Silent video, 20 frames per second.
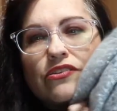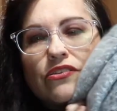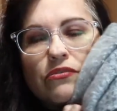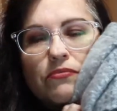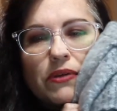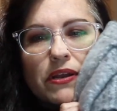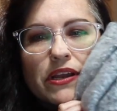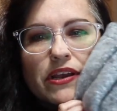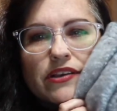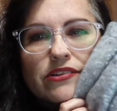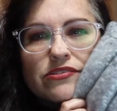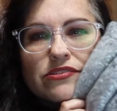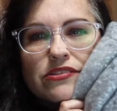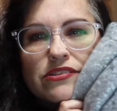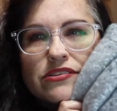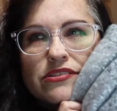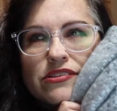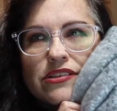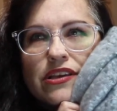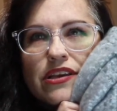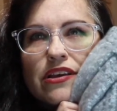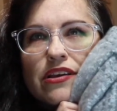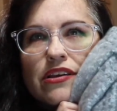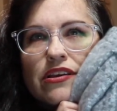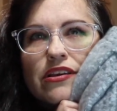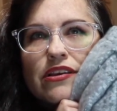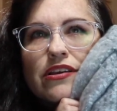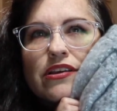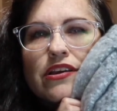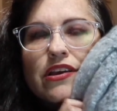Oh my gosh, this thing
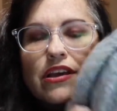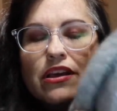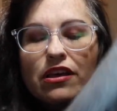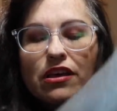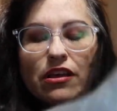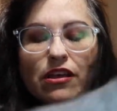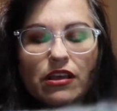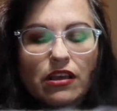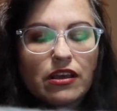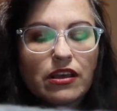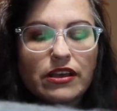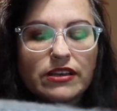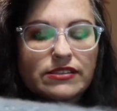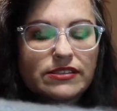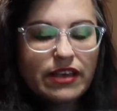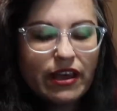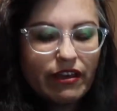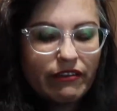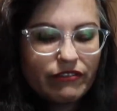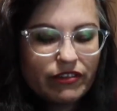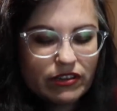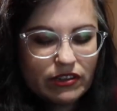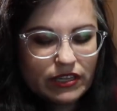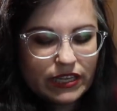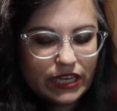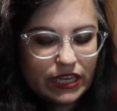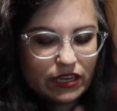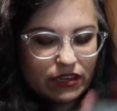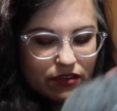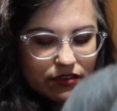it's
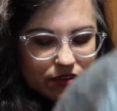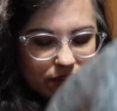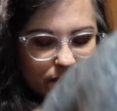heavenly.